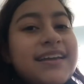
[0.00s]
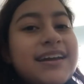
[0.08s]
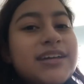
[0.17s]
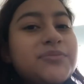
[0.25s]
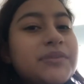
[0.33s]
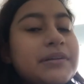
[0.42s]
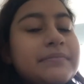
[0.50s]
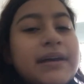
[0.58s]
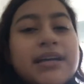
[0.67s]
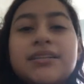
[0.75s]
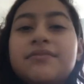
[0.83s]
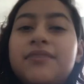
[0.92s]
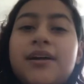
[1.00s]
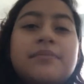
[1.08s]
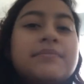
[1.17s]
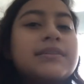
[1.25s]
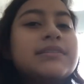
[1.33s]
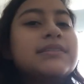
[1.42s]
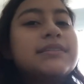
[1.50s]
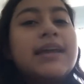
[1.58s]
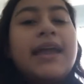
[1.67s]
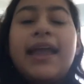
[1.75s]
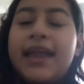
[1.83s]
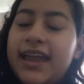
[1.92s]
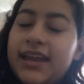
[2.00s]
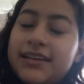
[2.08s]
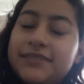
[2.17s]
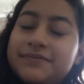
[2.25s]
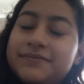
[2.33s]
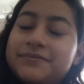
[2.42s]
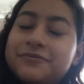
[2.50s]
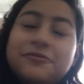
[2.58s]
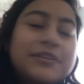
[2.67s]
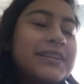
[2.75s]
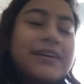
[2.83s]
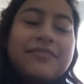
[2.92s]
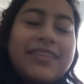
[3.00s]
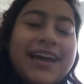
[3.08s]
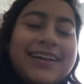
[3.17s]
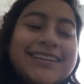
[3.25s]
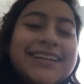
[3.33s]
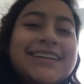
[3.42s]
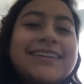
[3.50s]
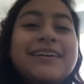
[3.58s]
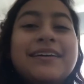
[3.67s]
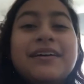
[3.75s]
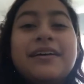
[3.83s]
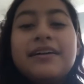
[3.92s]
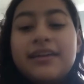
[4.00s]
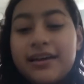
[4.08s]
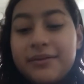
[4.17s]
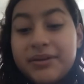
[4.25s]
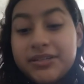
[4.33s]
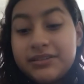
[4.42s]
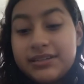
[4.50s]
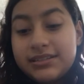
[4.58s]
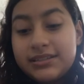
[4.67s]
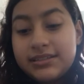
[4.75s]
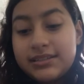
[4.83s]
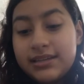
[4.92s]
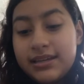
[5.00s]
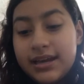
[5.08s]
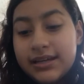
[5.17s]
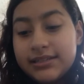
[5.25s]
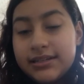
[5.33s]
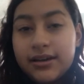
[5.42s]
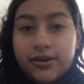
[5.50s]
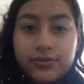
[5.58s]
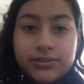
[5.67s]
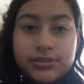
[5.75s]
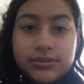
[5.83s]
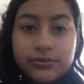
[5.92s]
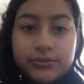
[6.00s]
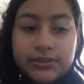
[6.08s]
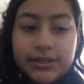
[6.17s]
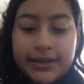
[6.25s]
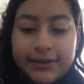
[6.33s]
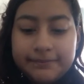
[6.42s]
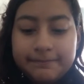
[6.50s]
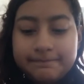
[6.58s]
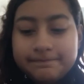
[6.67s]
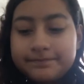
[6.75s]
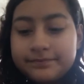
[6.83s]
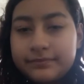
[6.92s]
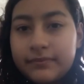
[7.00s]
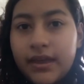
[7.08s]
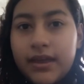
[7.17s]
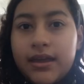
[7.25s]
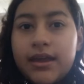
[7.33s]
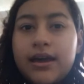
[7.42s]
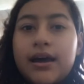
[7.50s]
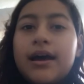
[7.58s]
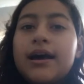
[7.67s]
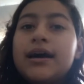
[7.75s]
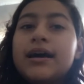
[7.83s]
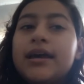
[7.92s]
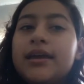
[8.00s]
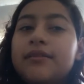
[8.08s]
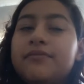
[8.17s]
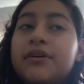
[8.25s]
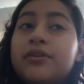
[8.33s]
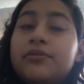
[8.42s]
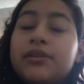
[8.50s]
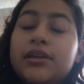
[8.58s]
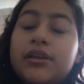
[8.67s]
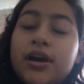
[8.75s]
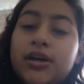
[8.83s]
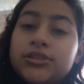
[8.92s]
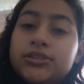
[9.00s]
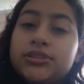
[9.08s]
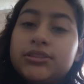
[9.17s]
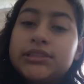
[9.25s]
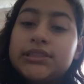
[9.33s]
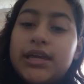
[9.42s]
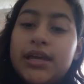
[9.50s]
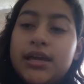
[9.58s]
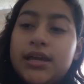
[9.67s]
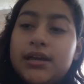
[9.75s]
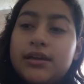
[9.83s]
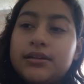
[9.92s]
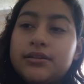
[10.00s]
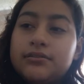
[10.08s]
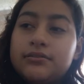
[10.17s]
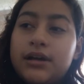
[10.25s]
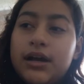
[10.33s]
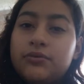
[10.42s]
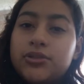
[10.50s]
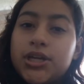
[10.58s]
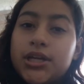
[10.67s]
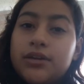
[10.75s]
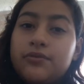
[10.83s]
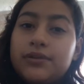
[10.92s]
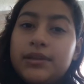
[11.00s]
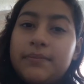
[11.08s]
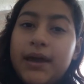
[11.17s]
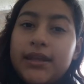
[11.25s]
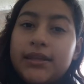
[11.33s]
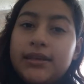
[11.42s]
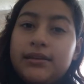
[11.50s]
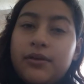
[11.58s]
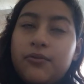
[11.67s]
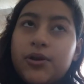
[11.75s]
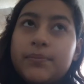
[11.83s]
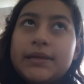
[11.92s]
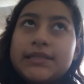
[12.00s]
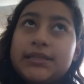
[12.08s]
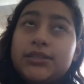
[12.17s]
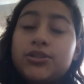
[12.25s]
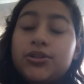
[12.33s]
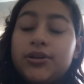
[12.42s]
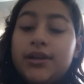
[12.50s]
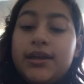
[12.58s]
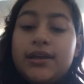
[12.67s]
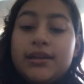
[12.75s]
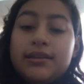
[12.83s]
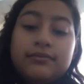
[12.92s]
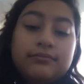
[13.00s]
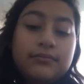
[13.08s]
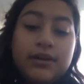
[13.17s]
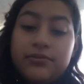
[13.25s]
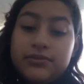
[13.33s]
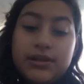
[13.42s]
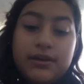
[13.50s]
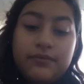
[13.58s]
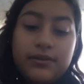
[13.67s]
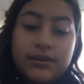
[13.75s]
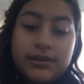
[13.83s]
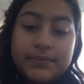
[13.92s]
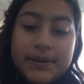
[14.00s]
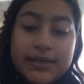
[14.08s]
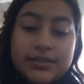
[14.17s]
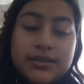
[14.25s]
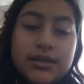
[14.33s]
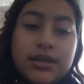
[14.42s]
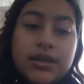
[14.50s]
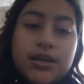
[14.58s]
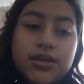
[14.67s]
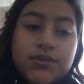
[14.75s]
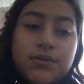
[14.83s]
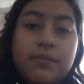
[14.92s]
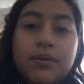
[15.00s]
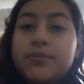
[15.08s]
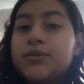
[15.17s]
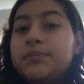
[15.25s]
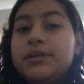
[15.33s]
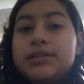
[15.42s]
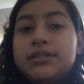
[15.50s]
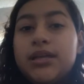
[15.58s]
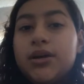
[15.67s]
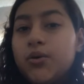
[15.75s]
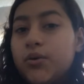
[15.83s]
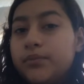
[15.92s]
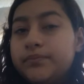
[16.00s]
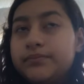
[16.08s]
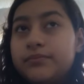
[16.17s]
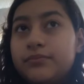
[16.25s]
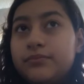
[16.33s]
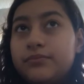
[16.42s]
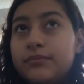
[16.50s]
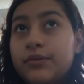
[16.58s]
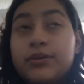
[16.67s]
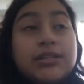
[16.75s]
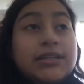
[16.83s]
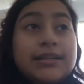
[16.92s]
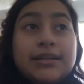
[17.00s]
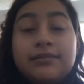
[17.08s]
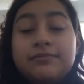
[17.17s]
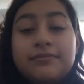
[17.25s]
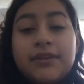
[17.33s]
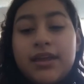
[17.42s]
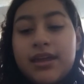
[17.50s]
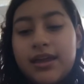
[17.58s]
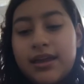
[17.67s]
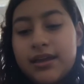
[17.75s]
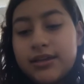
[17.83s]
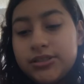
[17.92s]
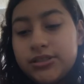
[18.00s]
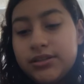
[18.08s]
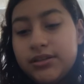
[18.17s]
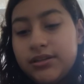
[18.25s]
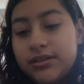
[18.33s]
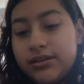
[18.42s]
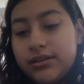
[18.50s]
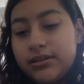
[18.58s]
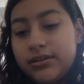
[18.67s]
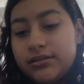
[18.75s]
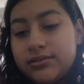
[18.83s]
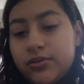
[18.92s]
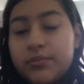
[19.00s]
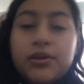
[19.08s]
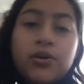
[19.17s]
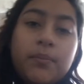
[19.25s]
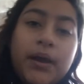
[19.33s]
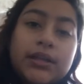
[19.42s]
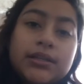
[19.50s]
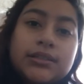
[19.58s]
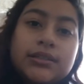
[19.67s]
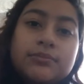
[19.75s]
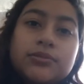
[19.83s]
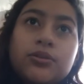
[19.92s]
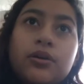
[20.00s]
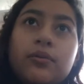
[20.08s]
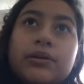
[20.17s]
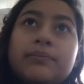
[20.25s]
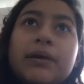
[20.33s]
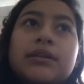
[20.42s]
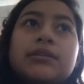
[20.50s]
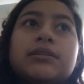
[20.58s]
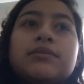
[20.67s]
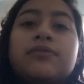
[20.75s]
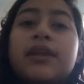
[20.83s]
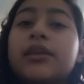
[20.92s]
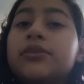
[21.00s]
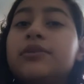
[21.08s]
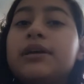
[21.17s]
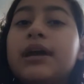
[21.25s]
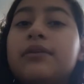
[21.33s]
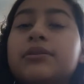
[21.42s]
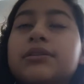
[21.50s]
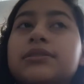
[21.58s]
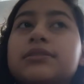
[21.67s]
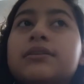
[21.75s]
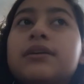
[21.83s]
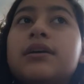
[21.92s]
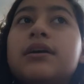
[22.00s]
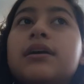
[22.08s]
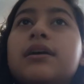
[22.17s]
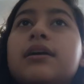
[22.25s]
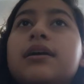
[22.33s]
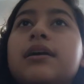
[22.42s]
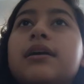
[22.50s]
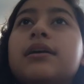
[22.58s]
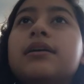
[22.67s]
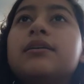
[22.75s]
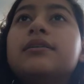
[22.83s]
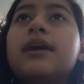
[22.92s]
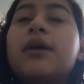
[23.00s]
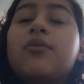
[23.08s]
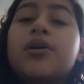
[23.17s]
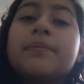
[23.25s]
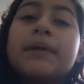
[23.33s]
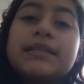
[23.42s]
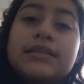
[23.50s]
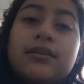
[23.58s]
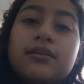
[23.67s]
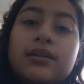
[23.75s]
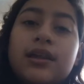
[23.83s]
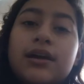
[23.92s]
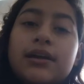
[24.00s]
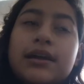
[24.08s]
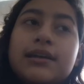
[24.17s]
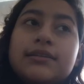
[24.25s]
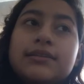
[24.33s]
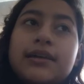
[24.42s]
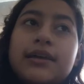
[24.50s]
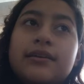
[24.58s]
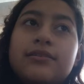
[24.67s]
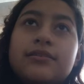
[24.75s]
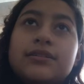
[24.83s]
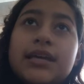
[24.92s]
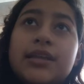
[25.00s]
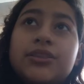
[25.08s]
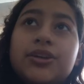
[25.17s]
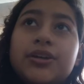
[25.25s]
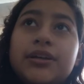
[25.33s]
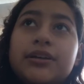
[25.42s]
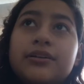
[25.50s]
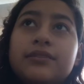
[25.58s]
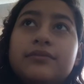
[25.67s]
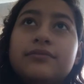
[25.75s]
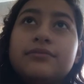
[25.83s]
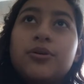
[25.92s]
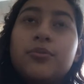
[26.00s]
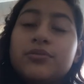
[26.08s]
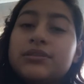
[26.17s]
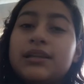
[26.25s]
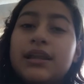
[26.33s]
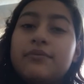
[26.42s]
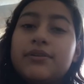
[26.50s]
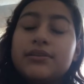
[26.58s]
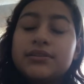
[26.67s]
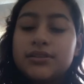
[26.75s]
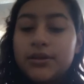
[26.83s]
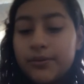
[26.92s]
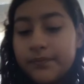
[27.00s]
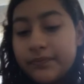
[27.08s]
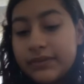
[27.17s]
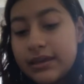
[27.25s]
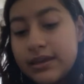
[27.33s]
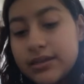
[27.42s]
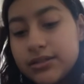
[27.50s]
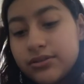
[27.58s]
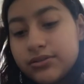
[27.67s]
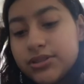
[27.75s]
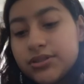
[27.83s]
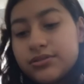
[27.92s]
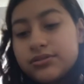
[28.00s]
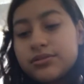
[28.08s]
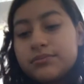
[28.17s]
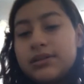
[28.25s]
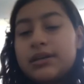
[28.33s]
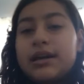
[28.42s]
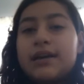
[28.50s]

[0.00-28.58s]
guys, welcome back to Vlogmas Day 8. We love that. As you guys can see, I did not go to school today. I felt really nauseous and I was shaking really badly. I woke up at 6:30 and I was not feeling the best. So my mom told me to stay home, which I did. And she told me to go back to sleep. So I went back to sleep for like 3 hours. And I woke up at 10 o'clock and it's like 10:30, almost 11. So she also told me I